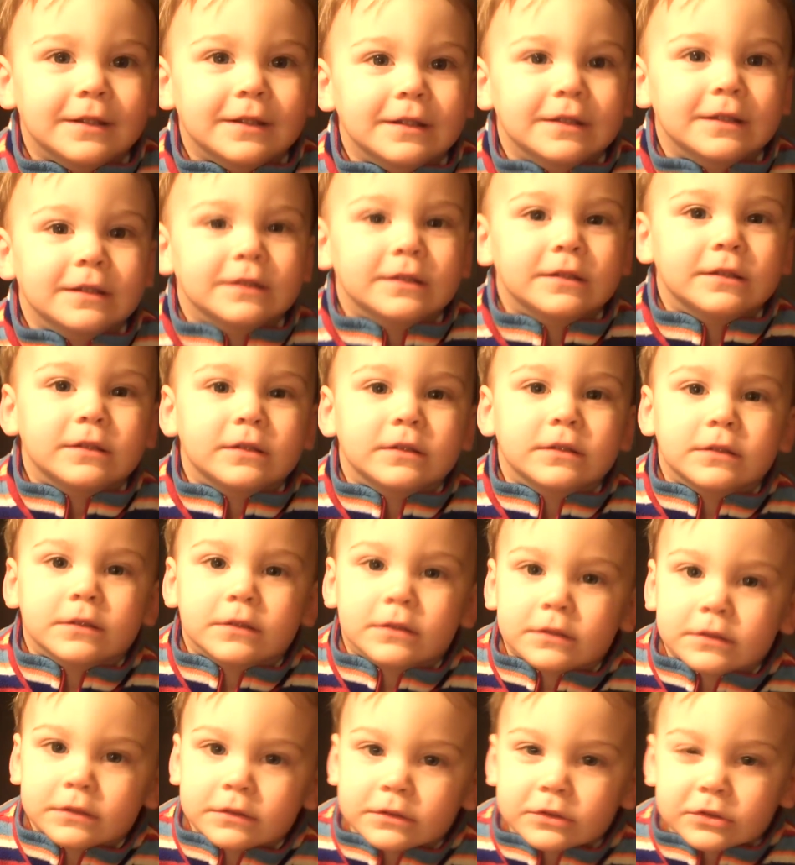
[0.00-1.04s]

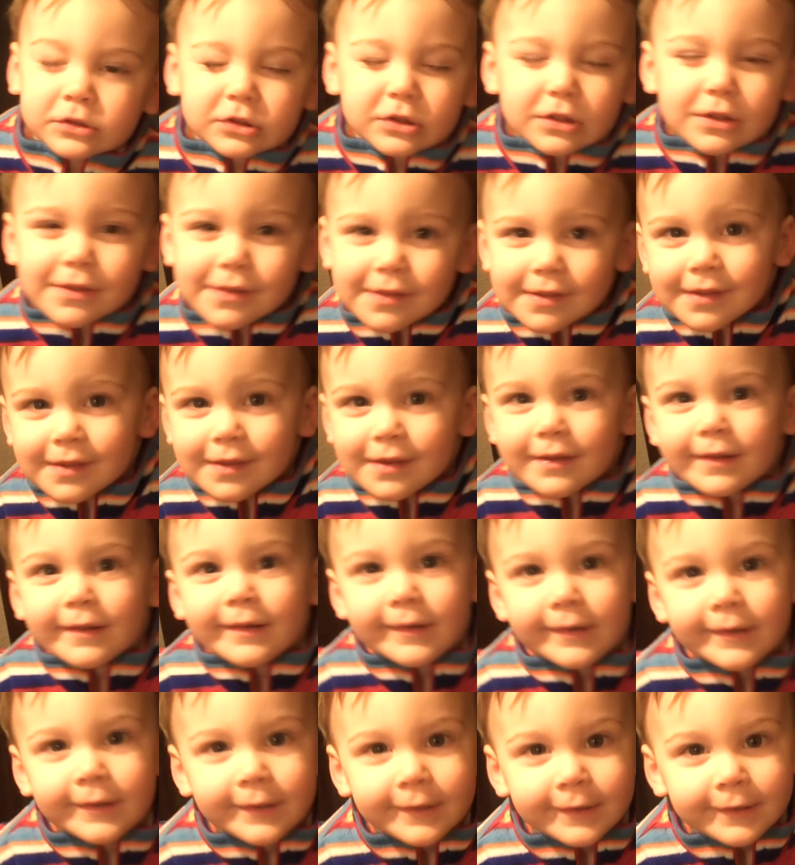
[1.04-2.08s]

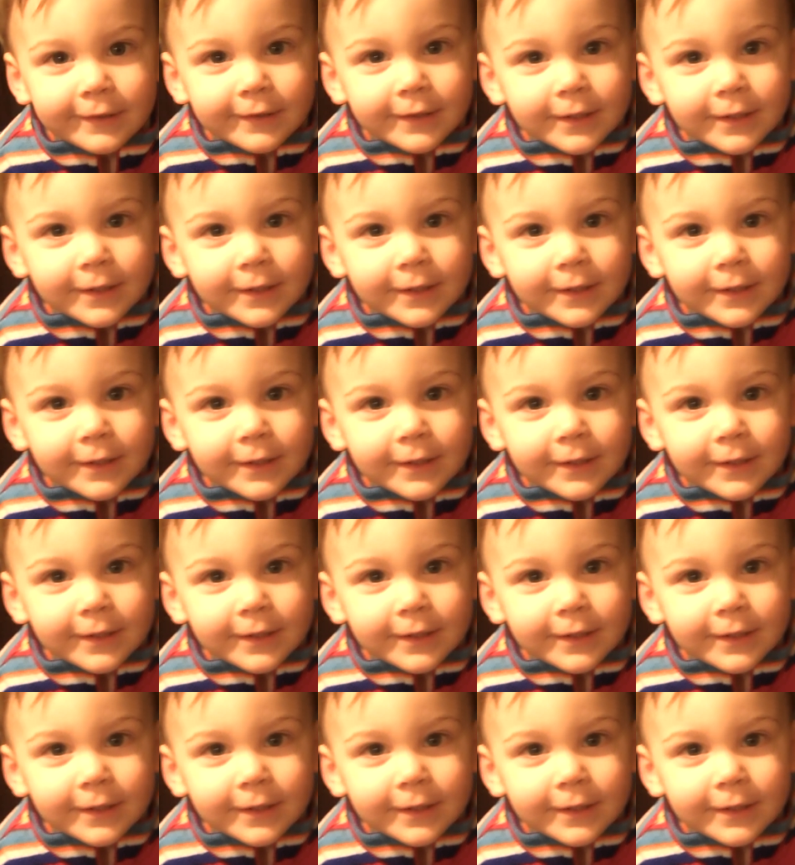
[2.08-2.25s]
Nothing is said.